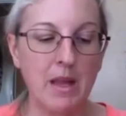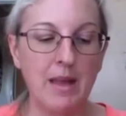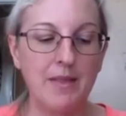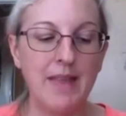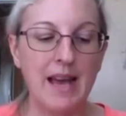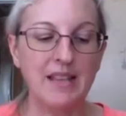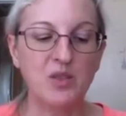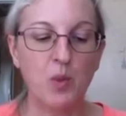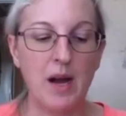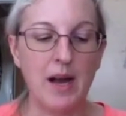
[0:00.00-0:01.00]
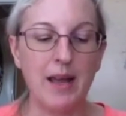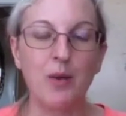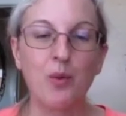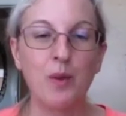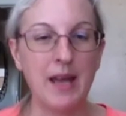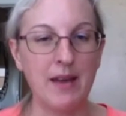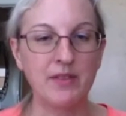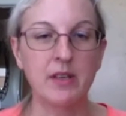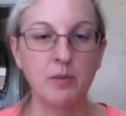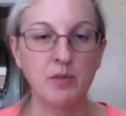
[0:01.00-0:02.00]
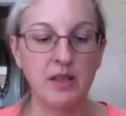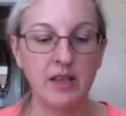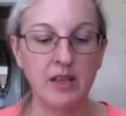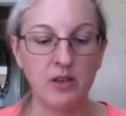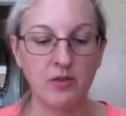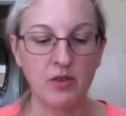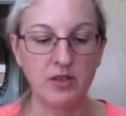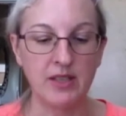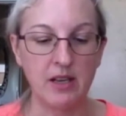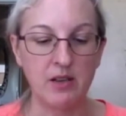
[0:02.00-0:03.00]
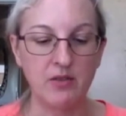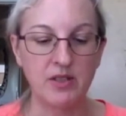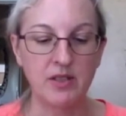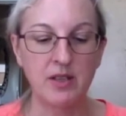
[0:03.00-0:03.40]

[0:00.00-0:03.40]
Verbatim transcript: That's why we have to come to the end of ourselves.